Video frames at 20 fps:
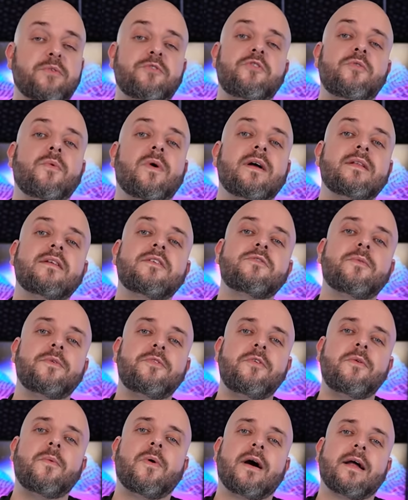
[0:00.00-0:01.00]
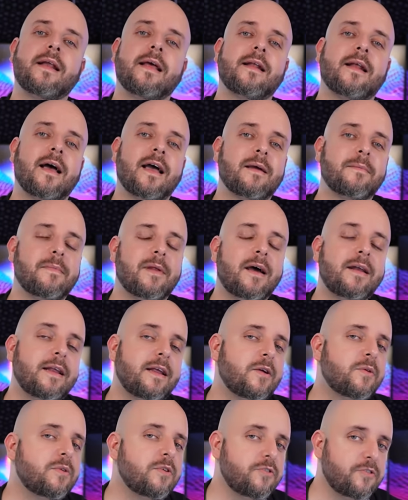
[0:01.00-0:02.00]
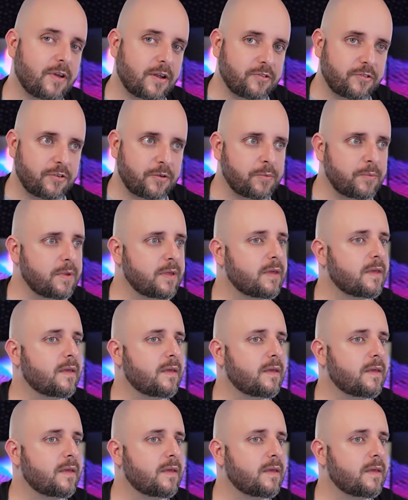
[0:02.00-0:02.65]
what you want, that's what you want, and I am not here to judge you